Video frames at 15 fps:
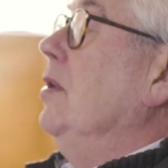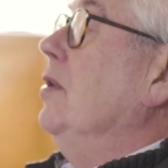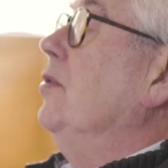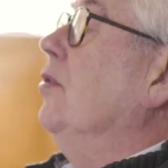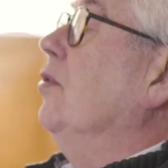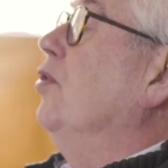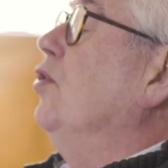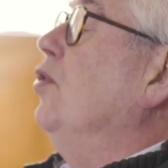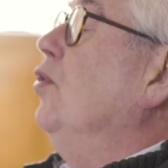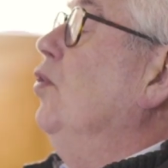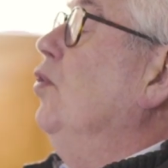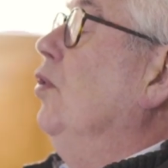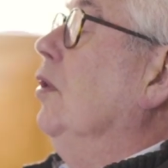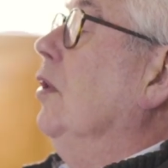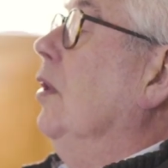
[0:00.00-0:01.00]
to
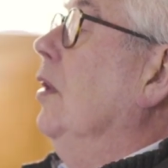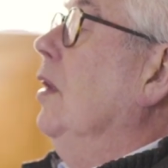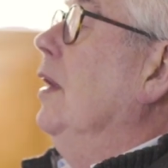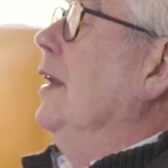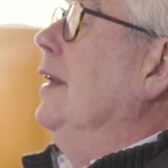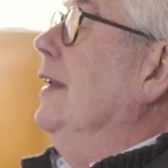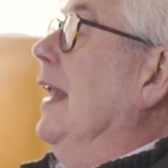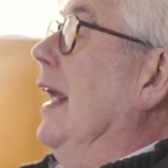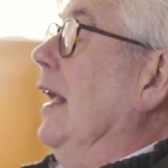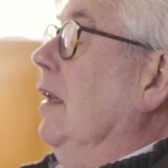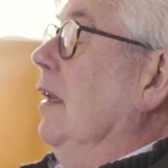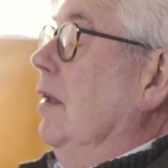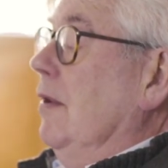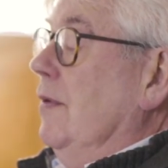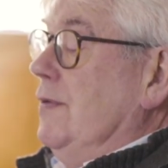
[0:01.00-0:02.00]
cruel
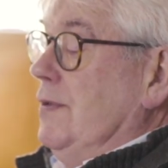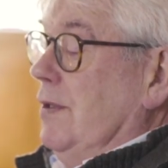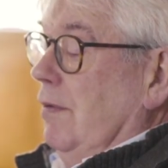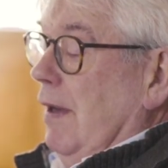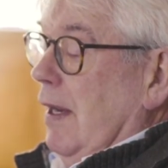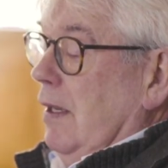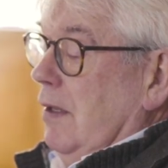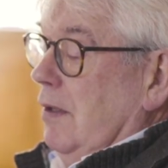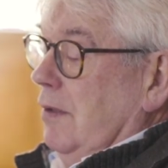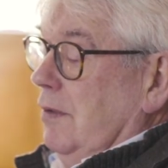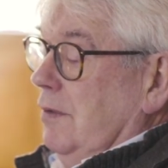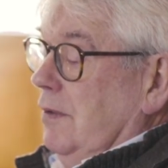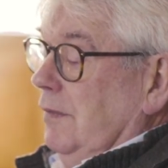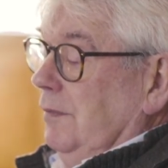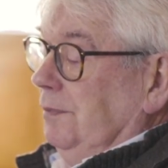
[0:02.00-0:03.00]
nails surrendered."